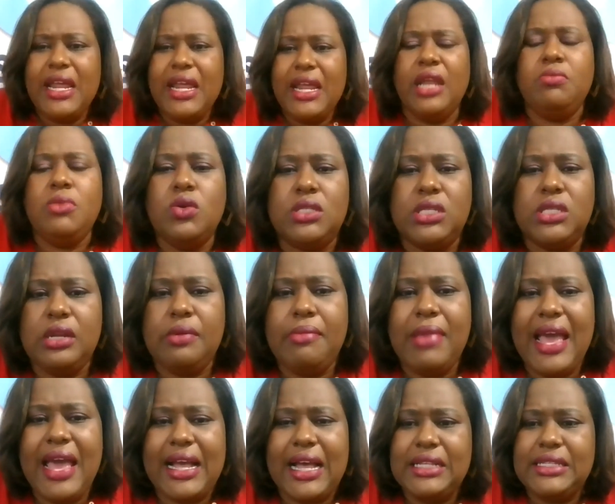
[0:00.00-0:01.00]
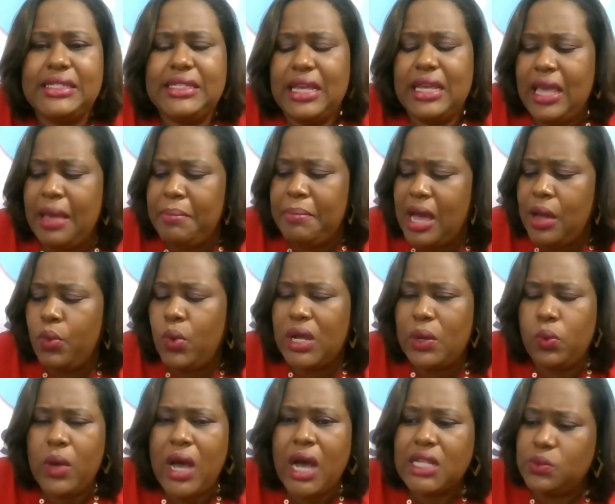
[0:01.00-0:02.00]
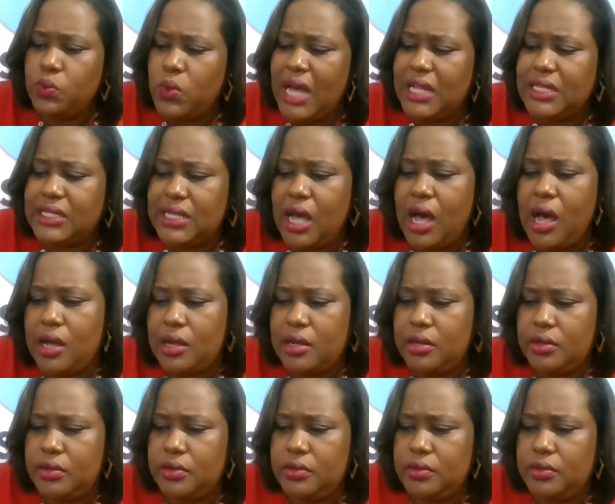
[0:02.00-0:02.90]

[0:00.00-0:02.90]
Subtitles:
unmute on the mic and say, "Yeah, man, we're talk."